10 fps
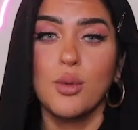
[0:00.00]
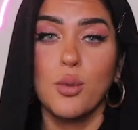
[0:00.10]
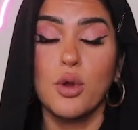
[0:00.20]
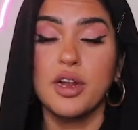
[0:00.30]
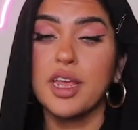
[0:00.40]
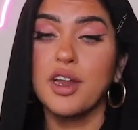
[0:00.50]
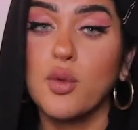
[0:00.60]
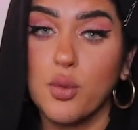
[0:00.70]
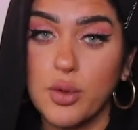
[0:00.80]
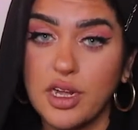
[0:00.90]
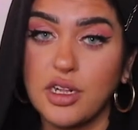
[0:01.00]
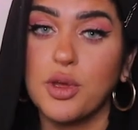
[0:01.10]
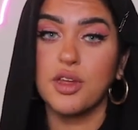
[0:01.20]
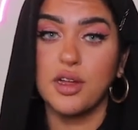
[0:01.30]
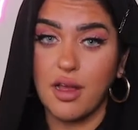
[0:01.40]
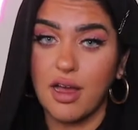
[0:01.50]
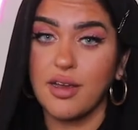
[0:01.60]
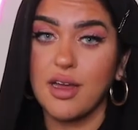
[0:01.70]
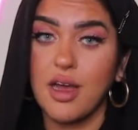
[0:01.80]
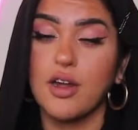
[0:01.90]
We're getting real with
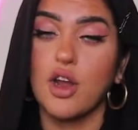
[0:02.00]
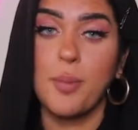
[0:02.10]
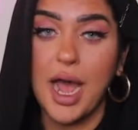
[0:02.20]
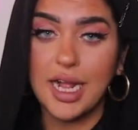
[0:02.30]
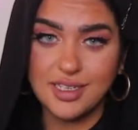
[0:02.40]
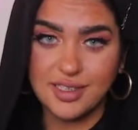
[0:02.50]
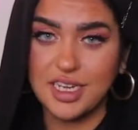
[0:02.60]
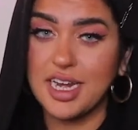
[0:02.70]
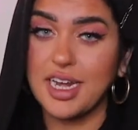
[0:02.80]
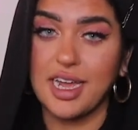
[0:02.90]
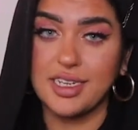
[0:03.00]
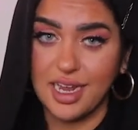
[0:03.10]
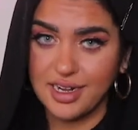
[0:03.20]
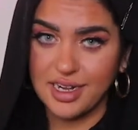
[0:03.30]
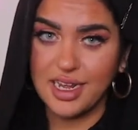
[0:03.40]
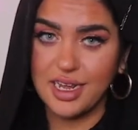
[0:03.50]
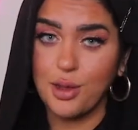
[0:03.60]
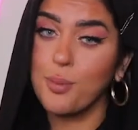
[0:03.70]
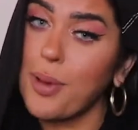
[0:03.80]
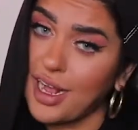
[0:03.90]
Alana on her Palestinian
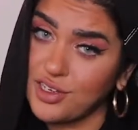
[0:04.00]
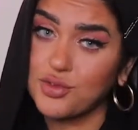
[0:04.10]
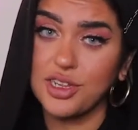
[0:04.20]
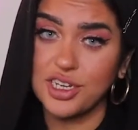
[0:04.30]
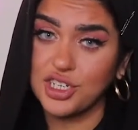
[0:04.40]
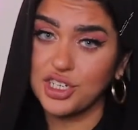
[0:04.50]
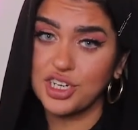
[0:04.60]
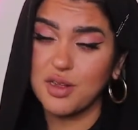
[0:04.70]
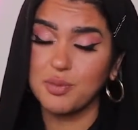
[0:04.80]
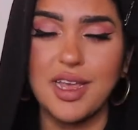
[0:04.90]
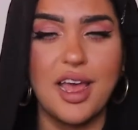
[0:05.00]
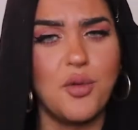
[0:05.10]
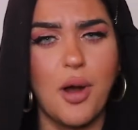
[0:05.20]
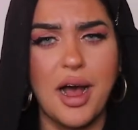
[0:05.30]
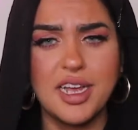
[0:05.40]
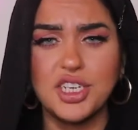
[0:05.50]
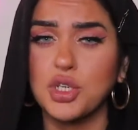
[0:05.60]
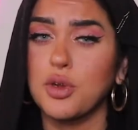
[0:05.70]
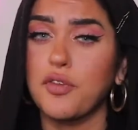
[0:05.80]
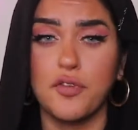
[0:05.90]
identity, past relationships, and why
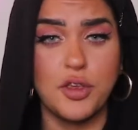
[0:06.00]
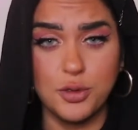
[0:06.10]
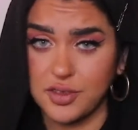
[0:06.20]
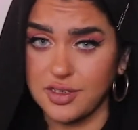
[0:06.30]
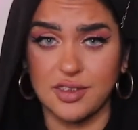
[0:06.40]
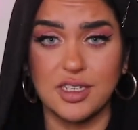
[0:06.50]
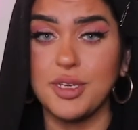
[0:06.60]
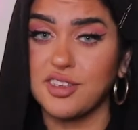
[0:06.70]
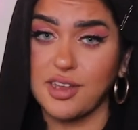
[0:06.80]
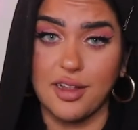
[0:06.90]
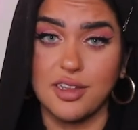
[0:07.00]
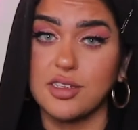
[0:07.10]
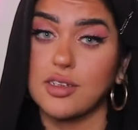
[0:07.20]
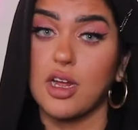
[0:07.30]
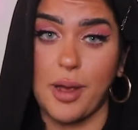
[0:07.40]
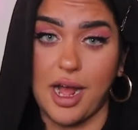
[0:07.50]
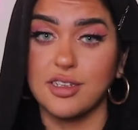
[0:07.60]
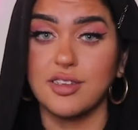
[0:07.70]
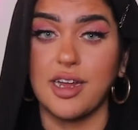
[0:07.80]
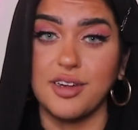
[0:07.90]
she refuses to be silenced on
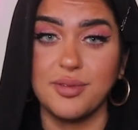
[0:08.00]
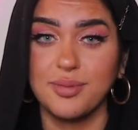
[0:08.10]
Palestine.